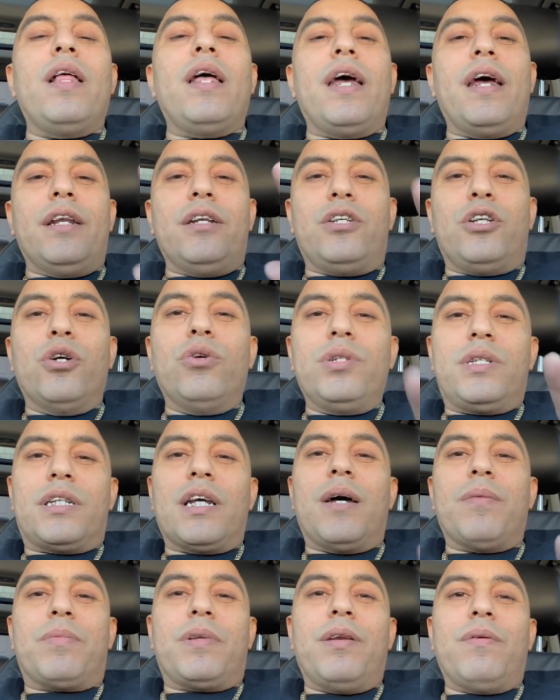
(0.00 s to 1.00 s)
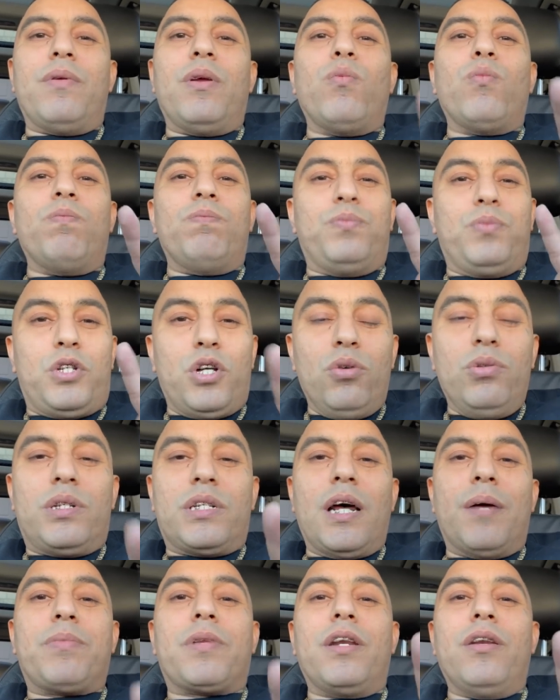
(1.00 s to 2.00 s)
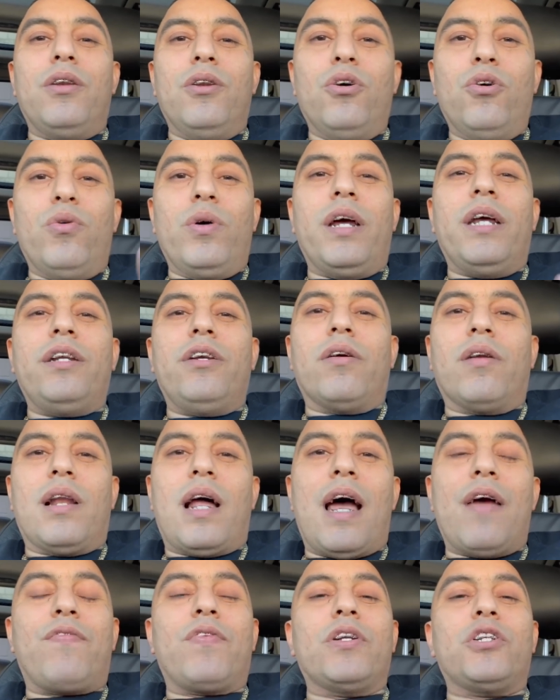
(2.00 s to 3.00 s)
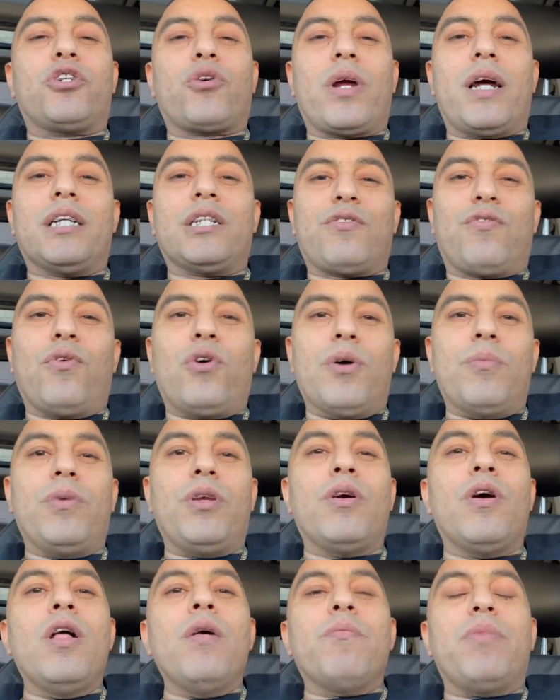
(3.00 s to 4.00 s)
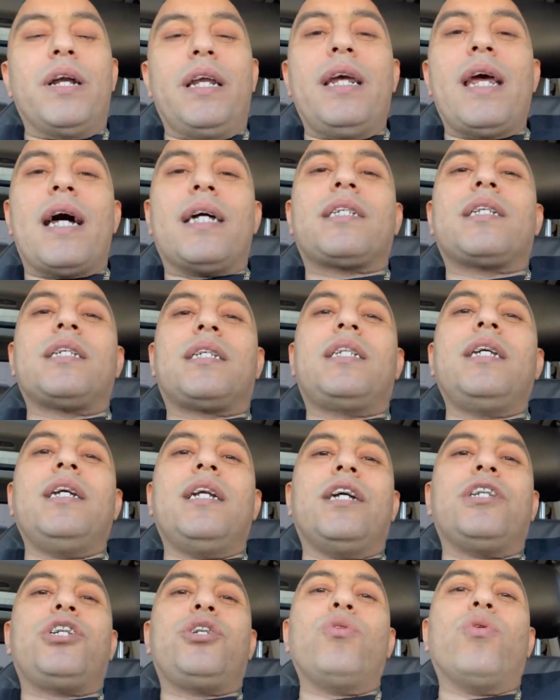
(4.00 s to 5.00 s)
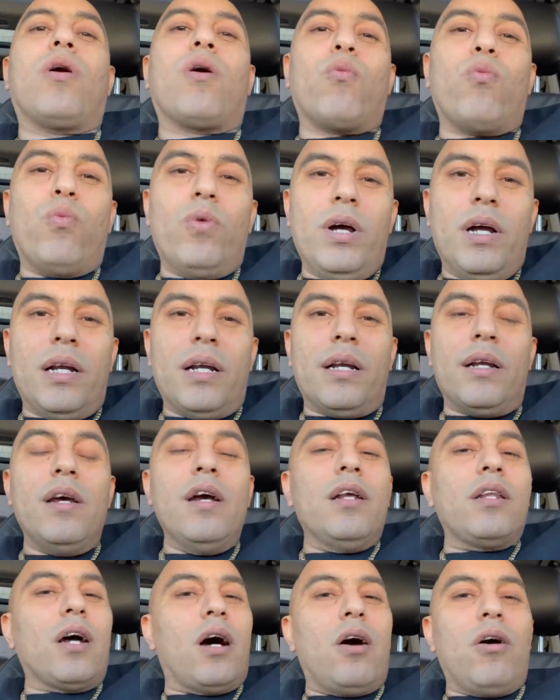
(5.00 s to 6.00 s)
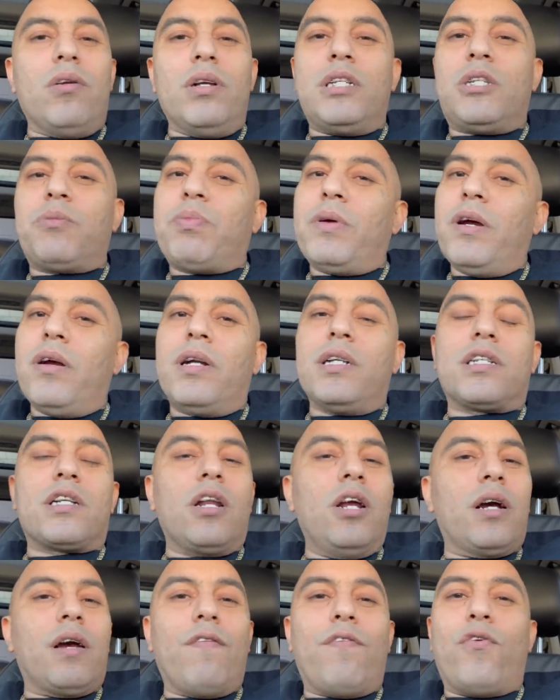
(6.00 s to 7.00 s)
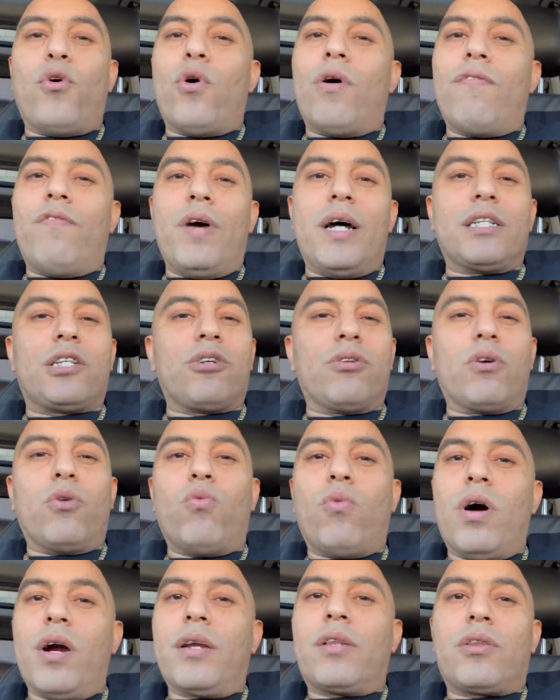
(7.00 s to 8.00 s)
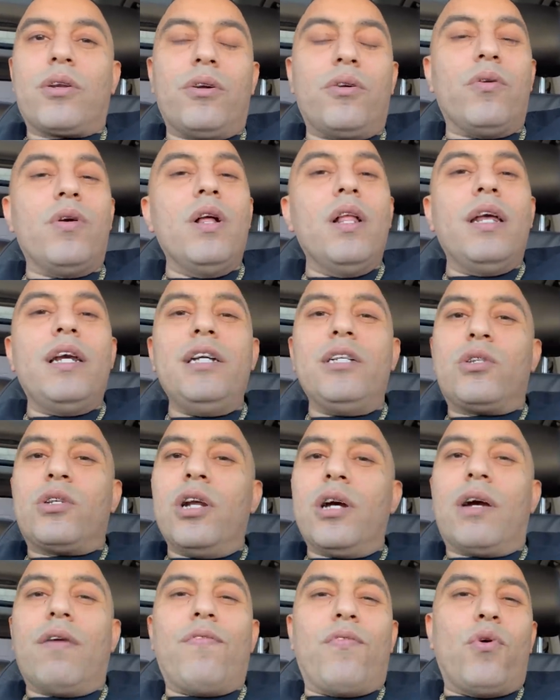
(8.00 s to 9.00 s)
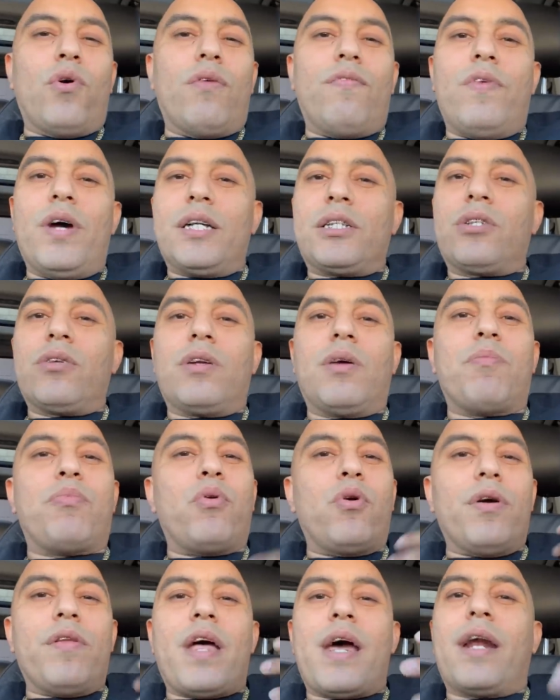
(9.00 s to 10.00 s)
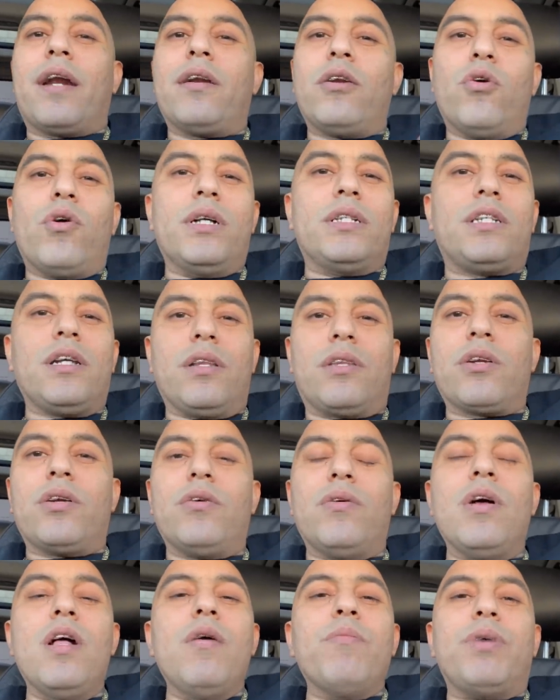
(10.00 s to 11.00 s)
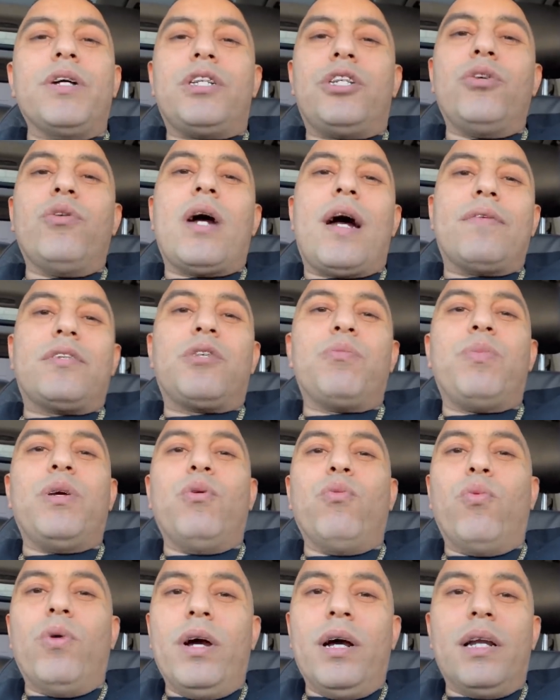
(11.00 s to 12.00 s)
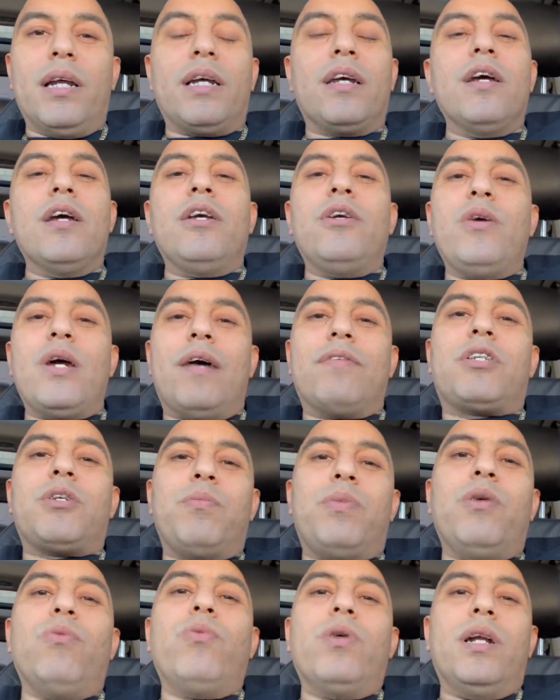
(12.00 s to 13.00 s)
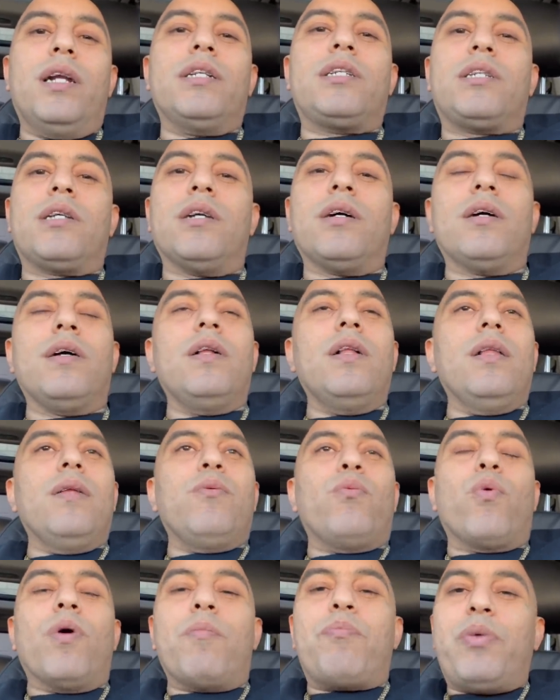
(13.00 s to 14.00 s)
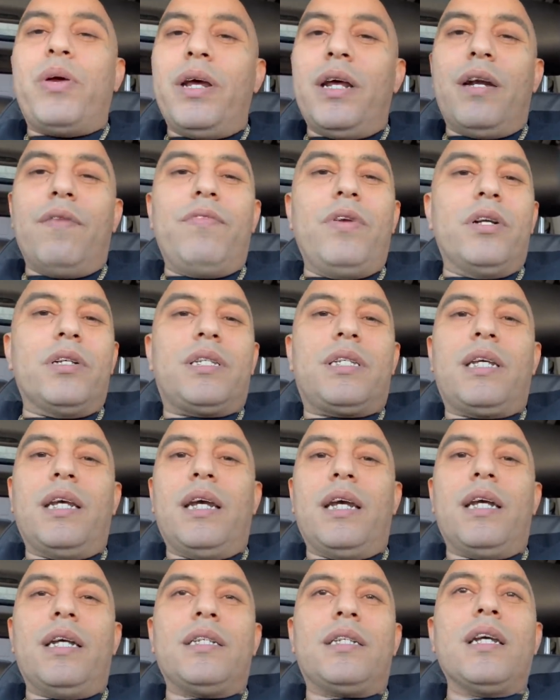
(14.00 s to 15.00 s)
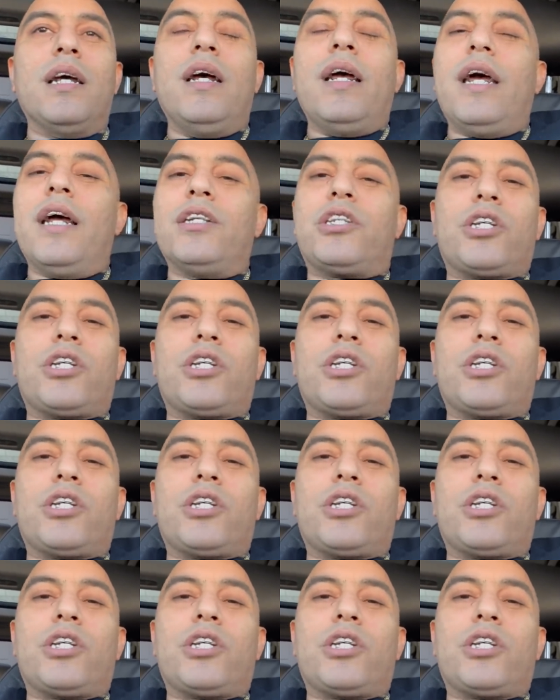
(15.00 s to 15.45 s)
and do something do something new in your life and transform you. But he has to see that you are willing. The Holy Spirit is looking for a vessel to work through. He's looking for a vessel to pour that anointing through. But you have to be willing. You have to be willing to repent of your sins and